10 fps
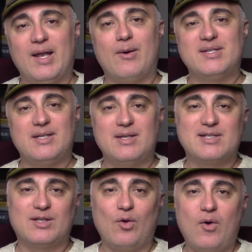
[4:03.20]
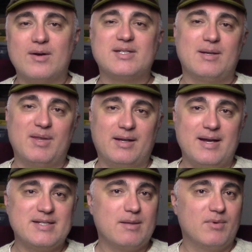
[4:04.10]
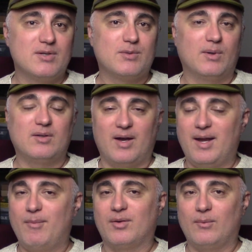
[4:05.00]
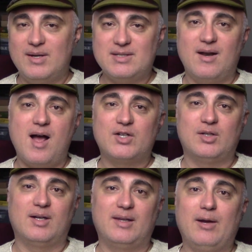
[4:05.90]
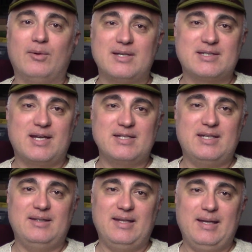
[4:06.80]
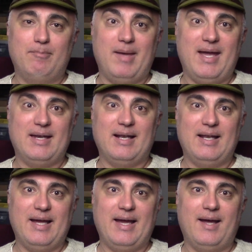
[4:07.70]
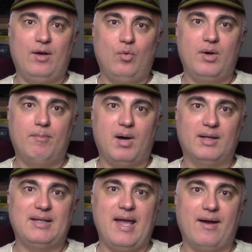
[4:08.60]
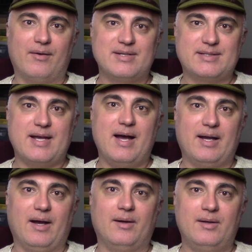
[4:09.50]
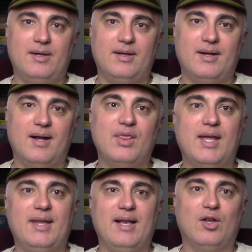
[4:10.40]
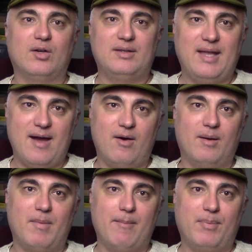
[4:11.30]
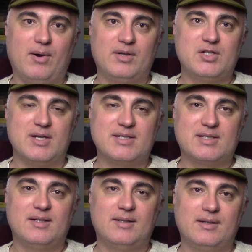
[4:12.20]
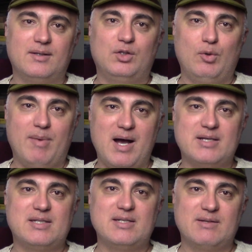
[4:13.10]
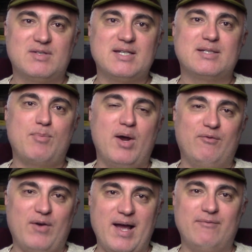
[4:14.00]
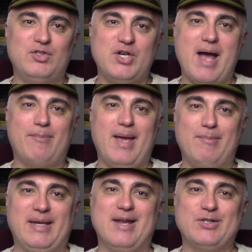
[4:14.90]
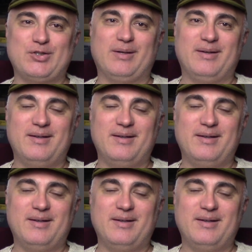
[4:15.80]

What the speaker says: I was in the store, some of the customers were talking about the recent auction and they were discussing the mad lad who had bought the Arisaka. Then they looked down at my purchase. 2 boxes of 6.5 Jap ammunition.